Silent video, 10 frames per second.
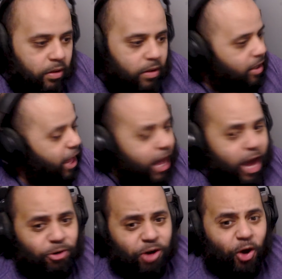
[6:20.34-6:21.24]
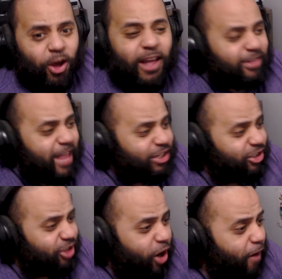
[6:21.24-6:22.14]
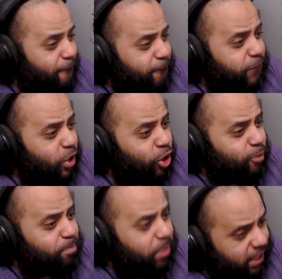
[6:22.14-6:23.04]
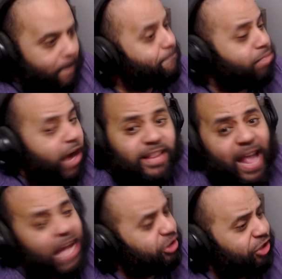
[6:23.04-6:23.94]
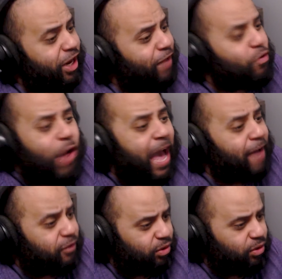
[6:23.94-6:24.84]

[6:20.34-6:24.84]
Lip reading: Hell no, hit that shit on full speed. Break that shit if you have to.